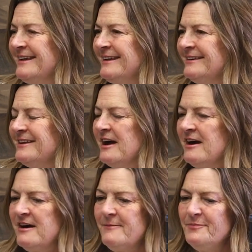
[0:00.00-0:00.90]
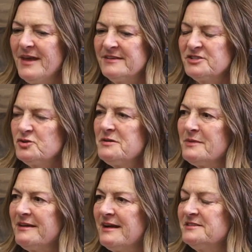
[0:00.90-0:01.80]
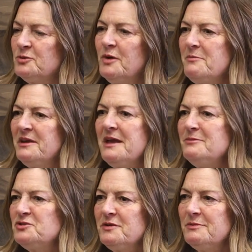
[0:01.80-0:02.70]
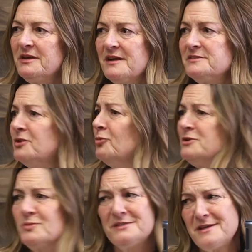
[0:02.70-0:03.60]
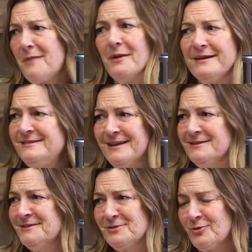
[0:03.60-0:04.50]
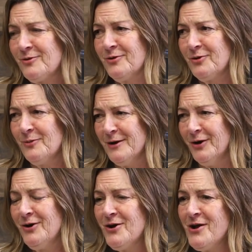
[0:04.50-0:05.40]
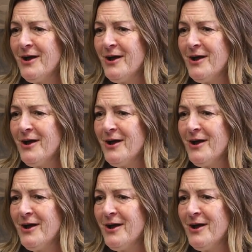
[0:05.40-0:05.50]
And as a treatment counselor, when I became a treatment counselor, which was not my intended career,